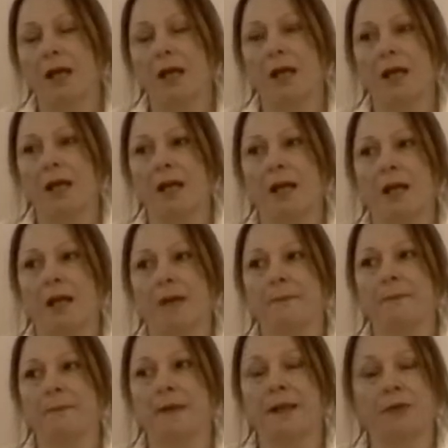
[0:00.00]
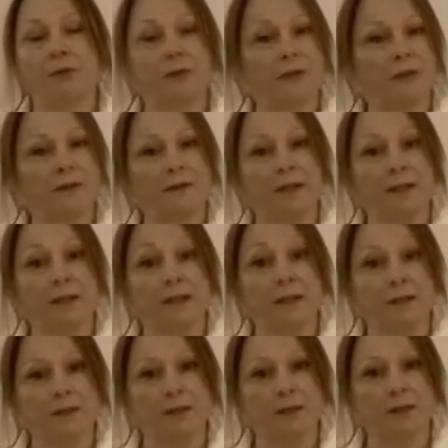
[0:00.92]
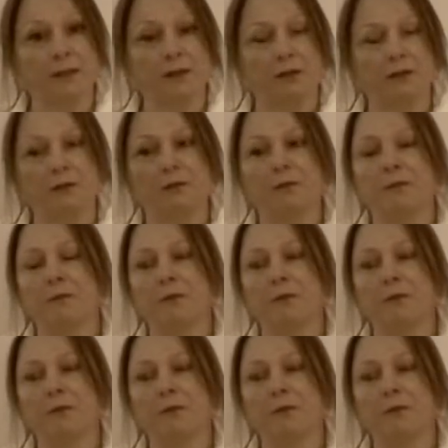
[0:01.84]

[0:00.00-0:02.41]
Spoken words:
no, and you let that get to you,